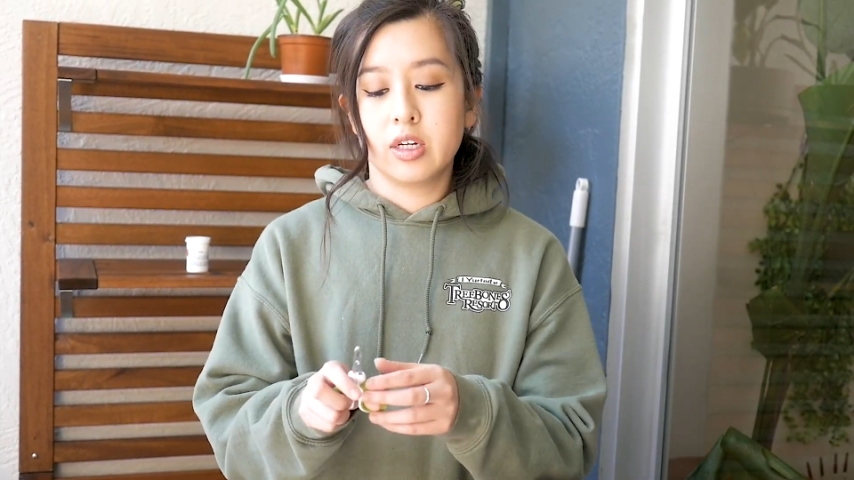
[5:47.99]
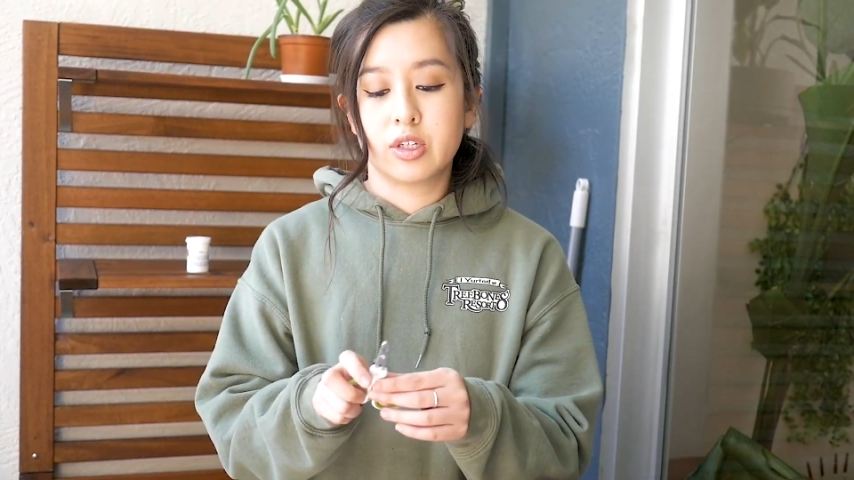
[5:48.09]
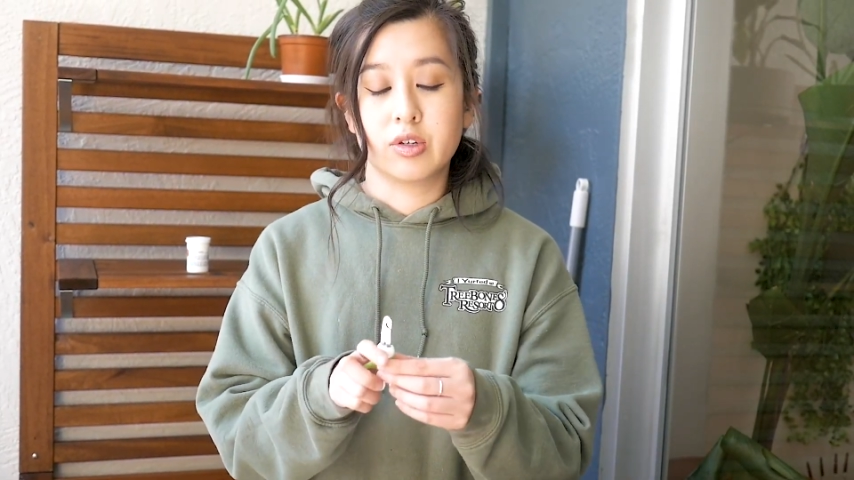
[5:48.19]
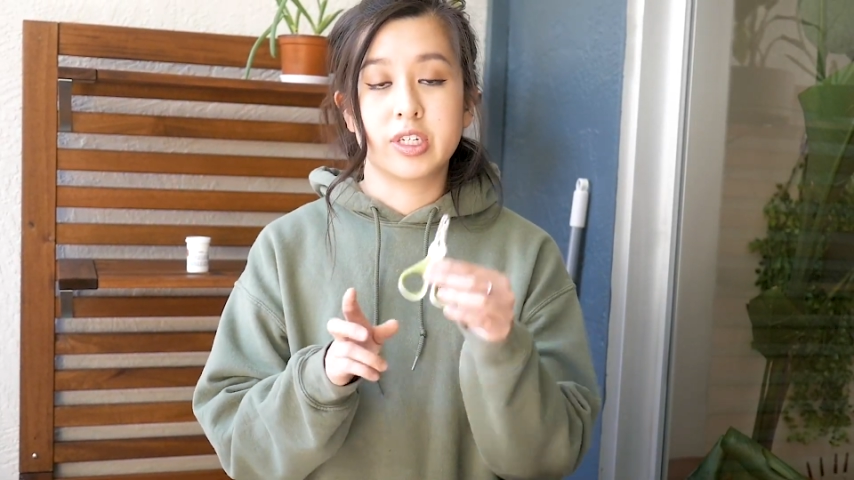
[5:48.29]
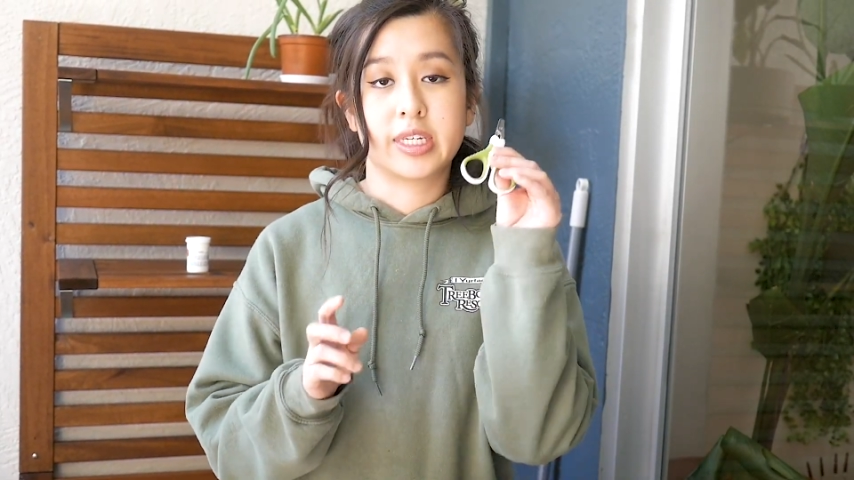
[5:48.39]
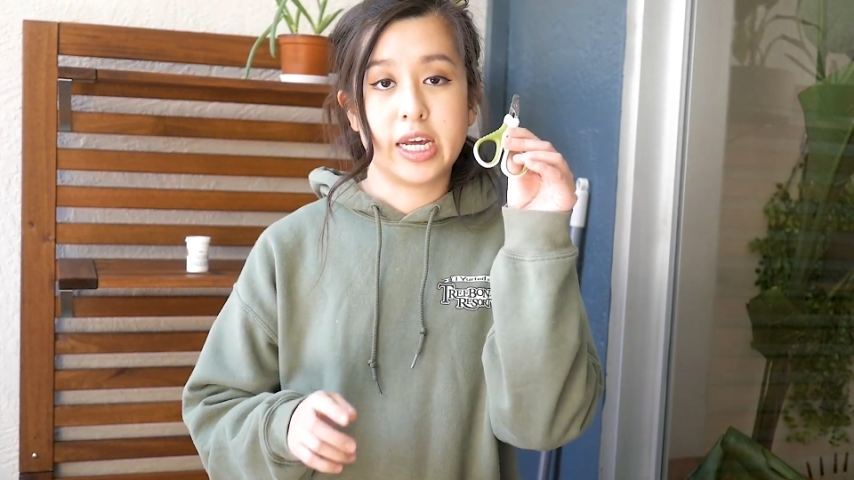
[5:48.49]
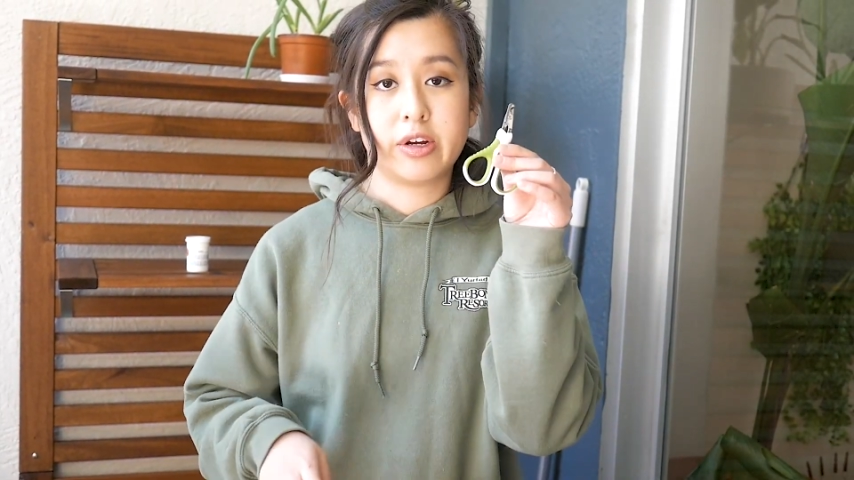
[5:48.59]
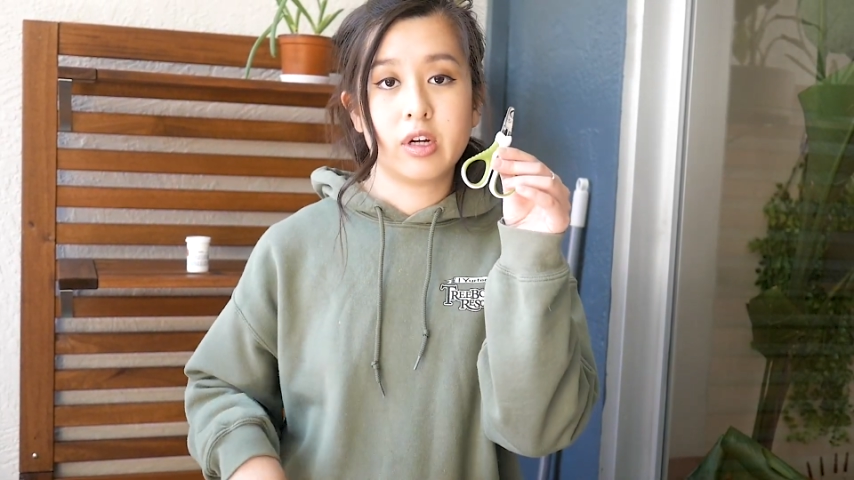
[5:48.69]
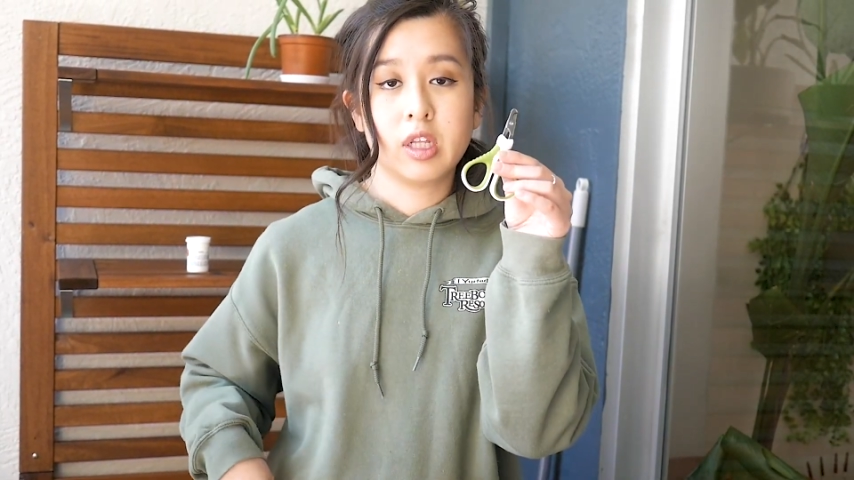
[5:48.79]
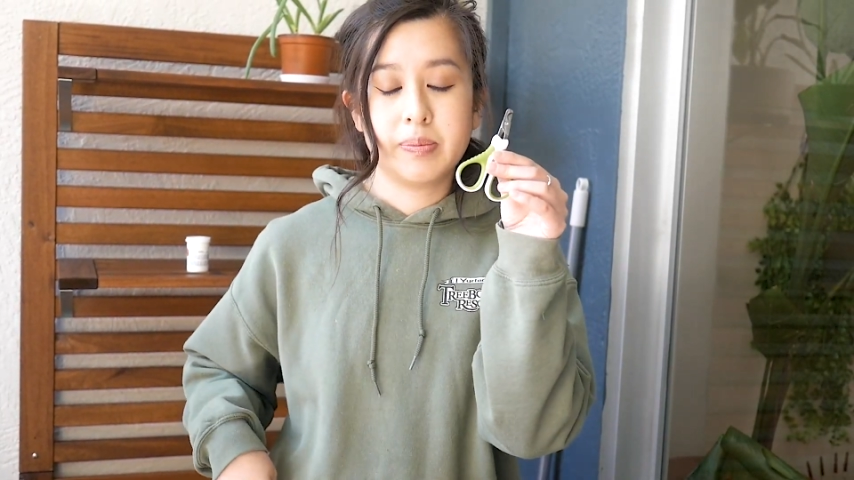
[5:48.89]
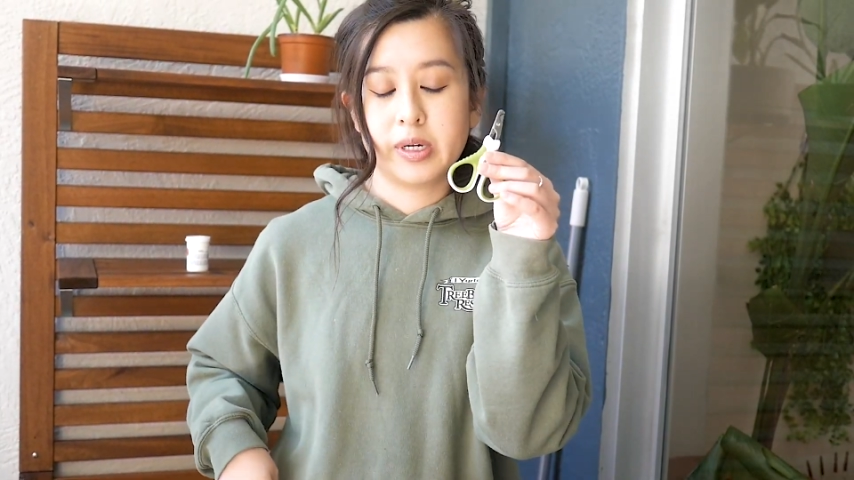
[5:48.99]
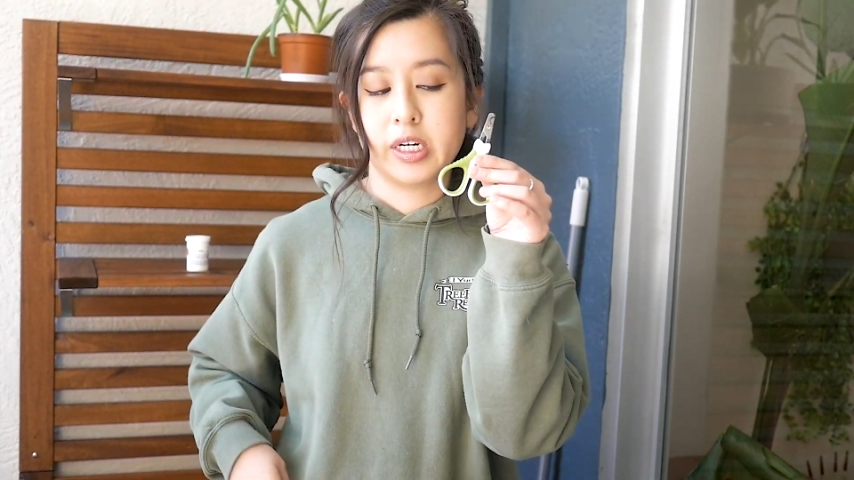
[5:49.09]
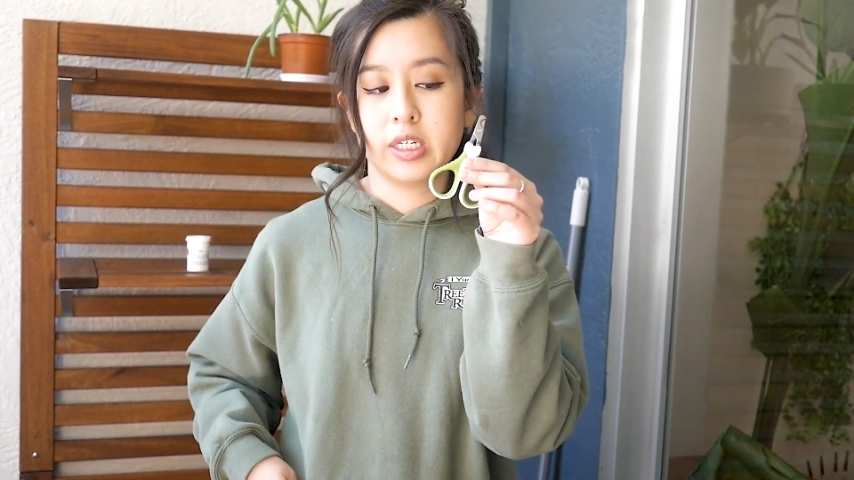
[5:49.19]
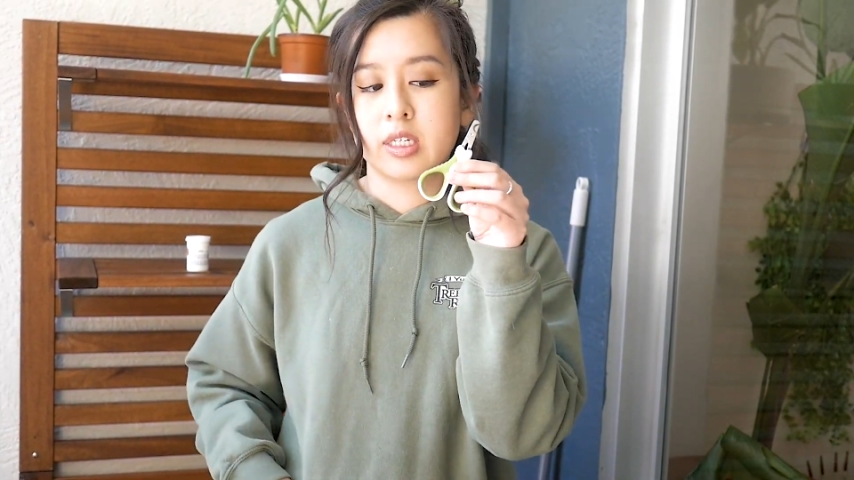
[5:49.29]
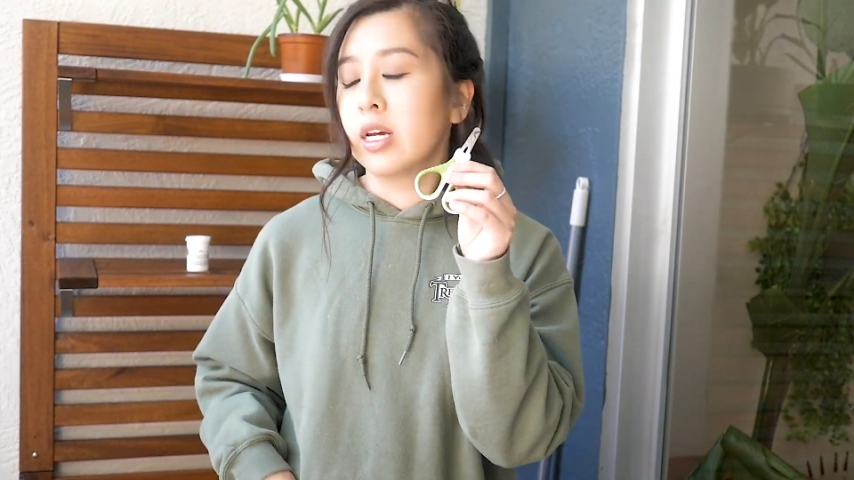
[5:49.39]
So just get your
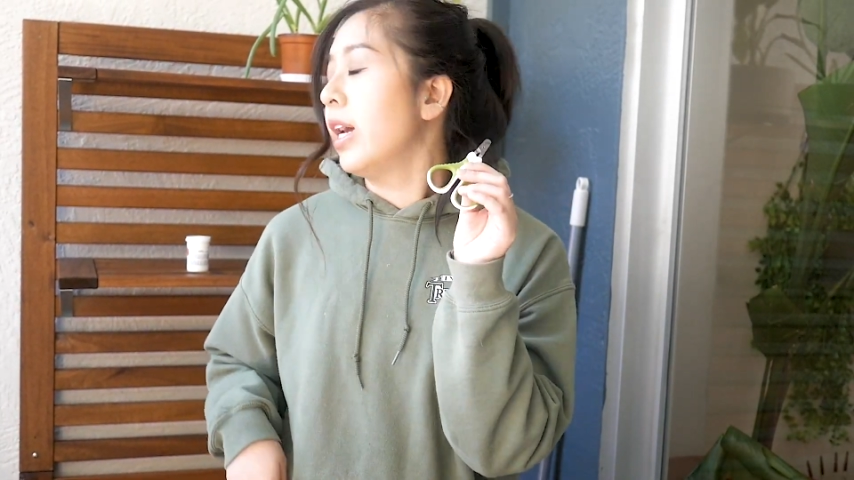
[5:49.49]
clippers